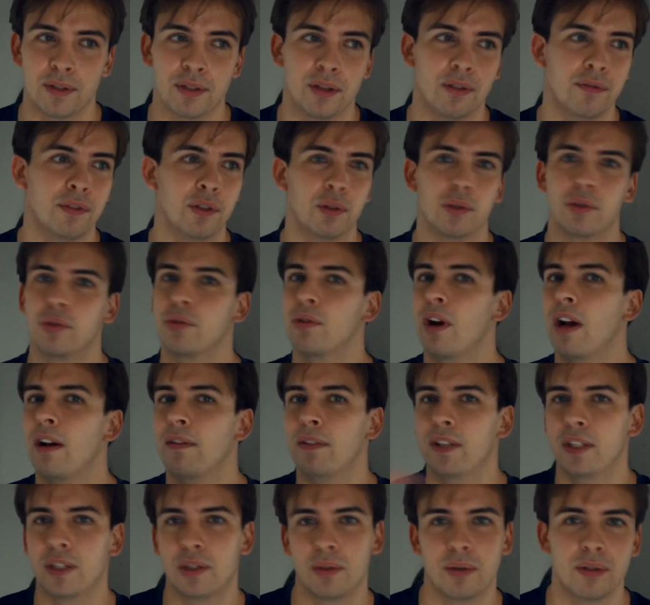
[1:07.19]
So if you were
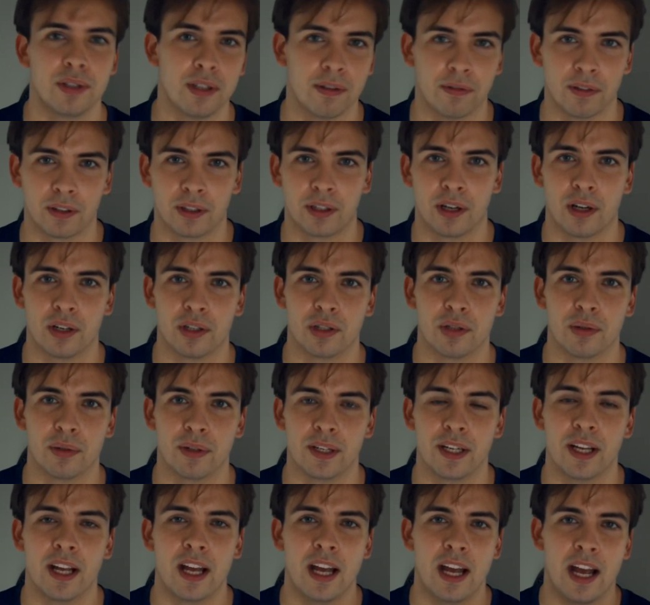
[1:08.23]
traveling to a different
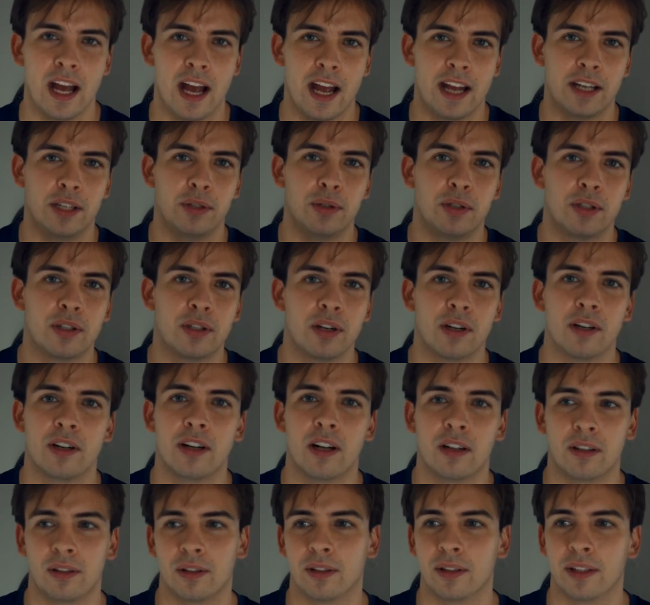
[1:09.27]
country and you started
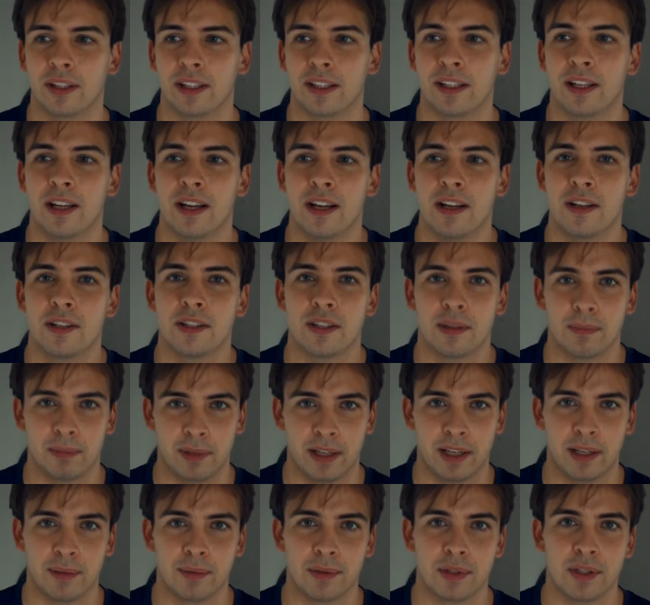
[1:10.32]
out learning some
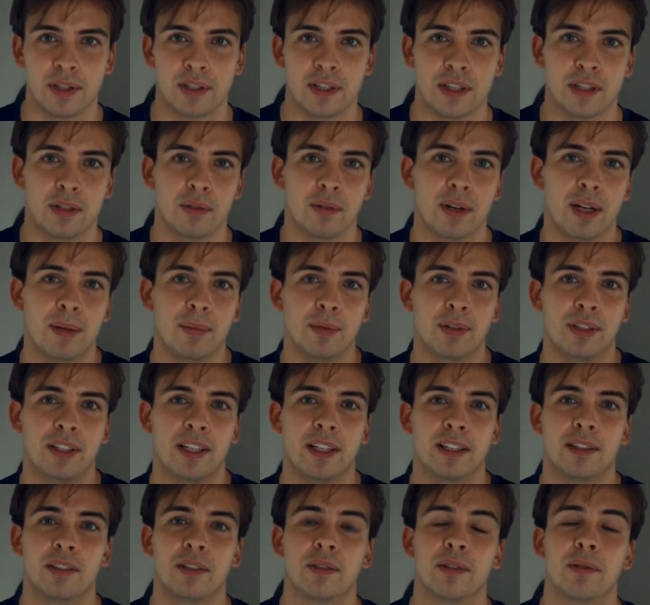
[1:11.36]
languages and you were able to
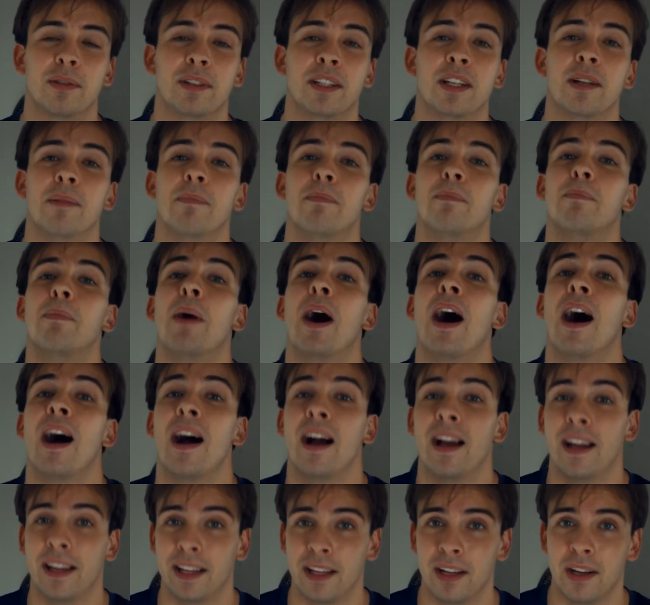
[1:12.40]
get
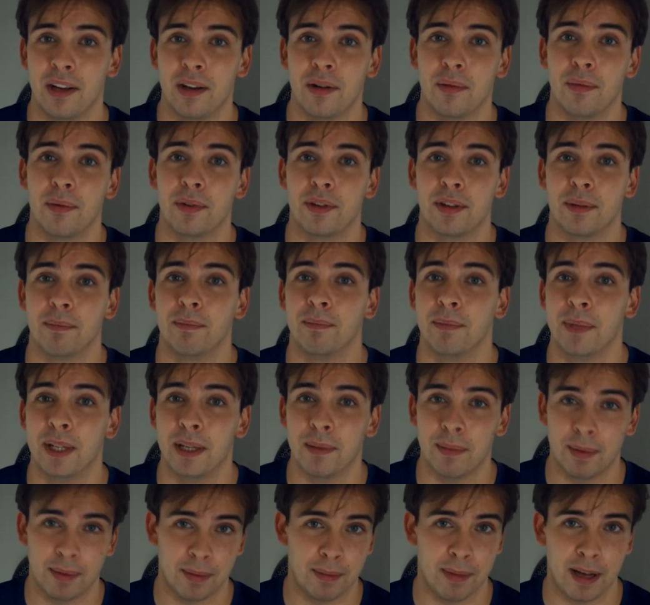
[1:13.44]
by with a
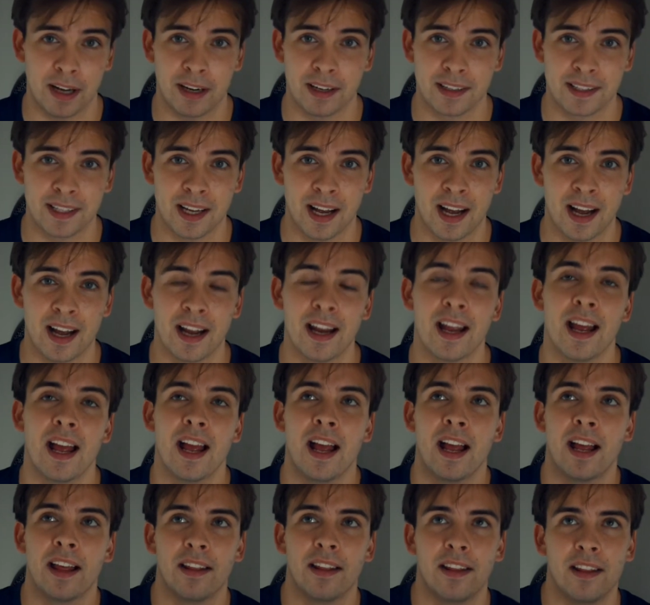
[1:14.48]
minimal amount of Thai,
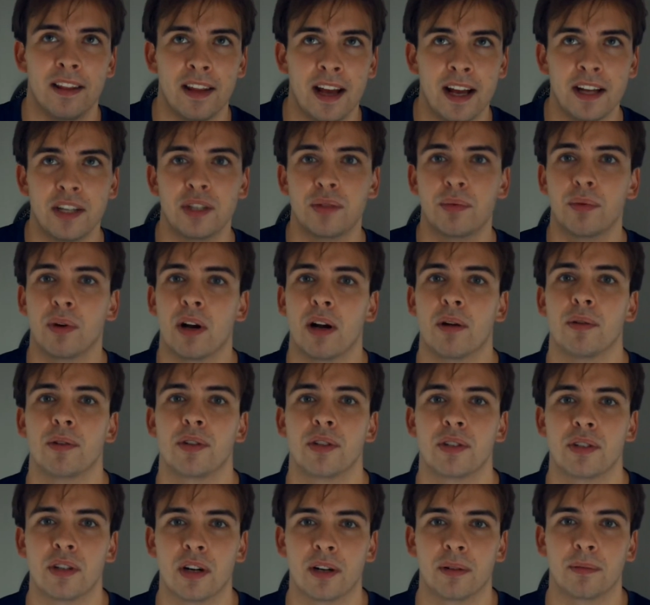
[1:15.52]
that's where I would
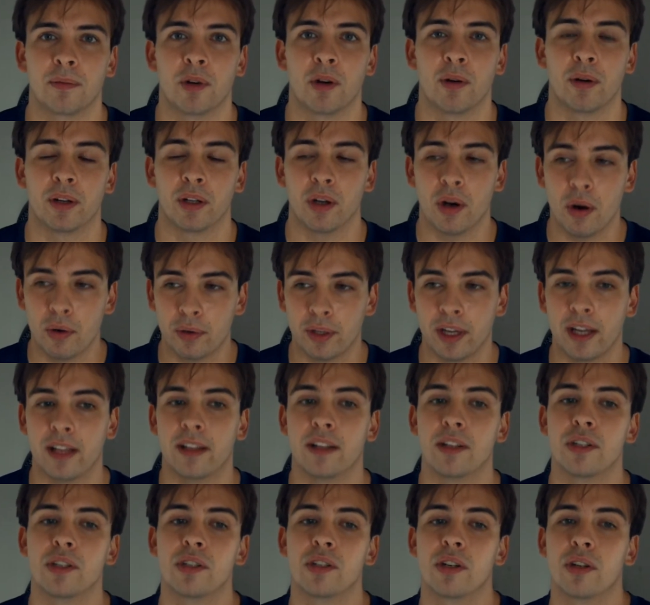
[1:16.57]
start going, okay,
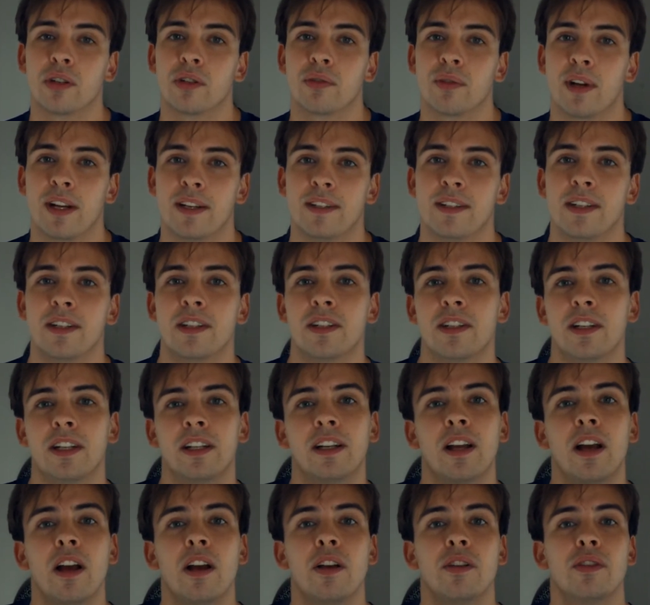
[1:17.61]
let's start
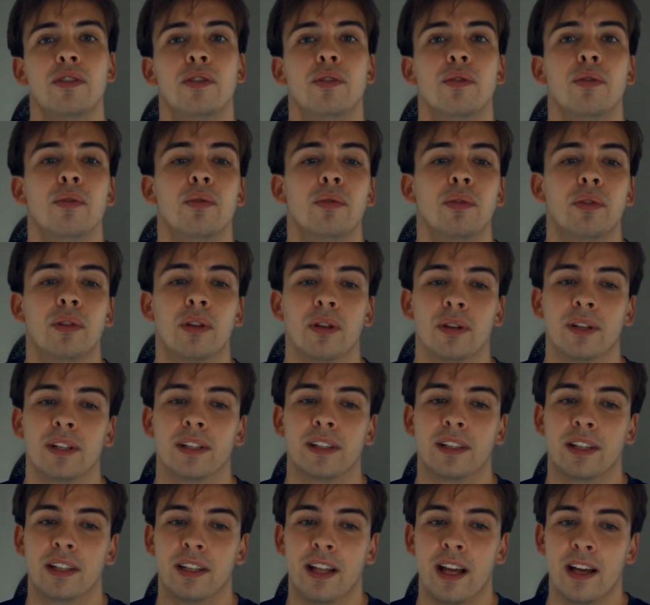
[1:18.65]
transitioning to learning
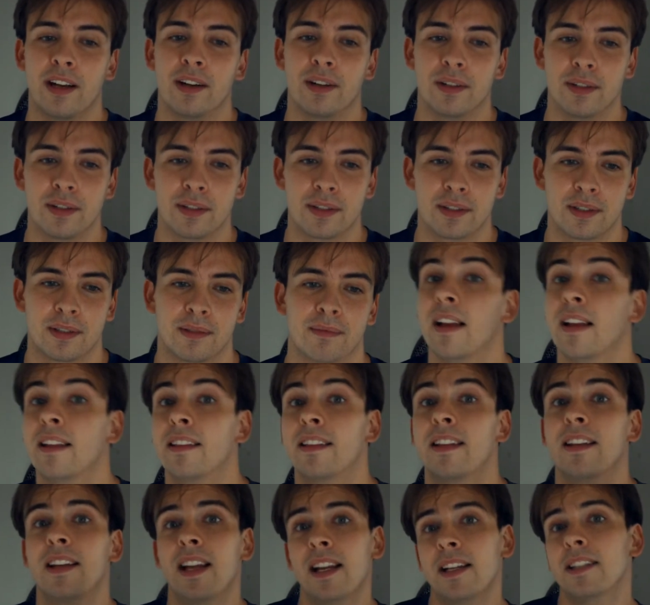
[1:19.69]
the letters.
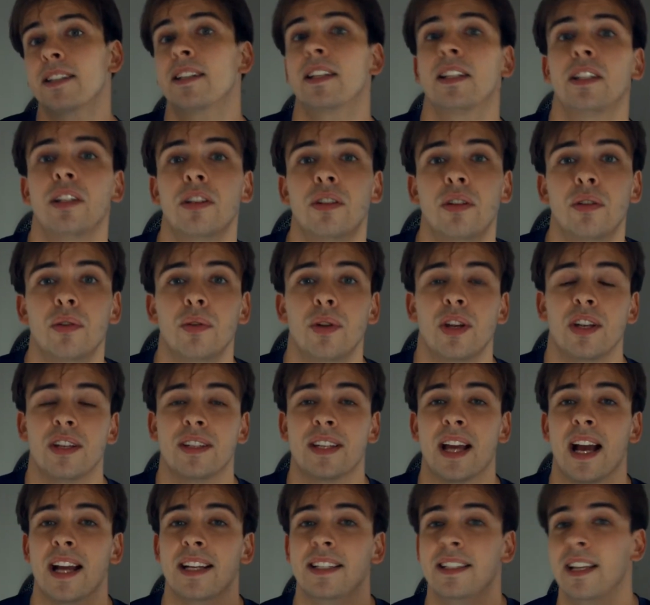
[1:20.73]
The next thing to do
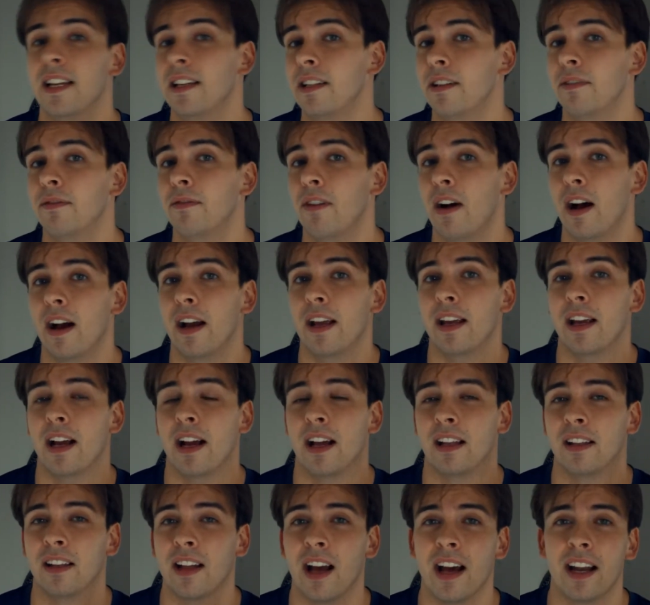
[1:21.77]
is identify
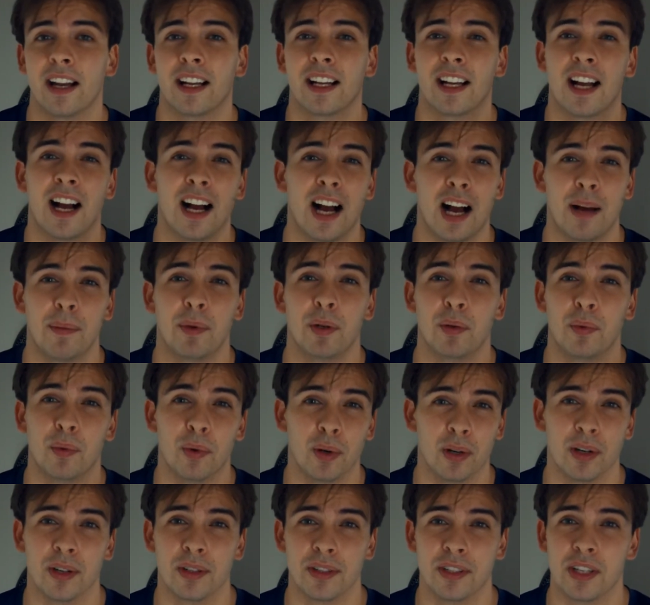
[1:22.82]
a lot of common
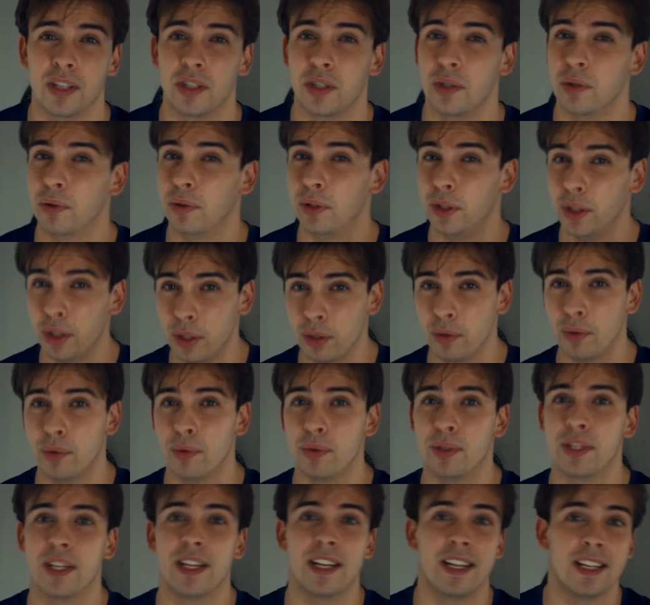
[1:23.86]
words that you
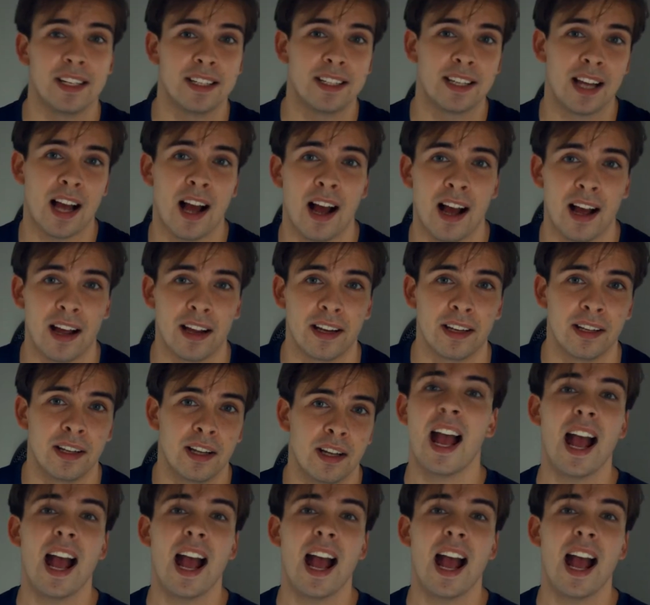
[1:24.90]
use in Thai.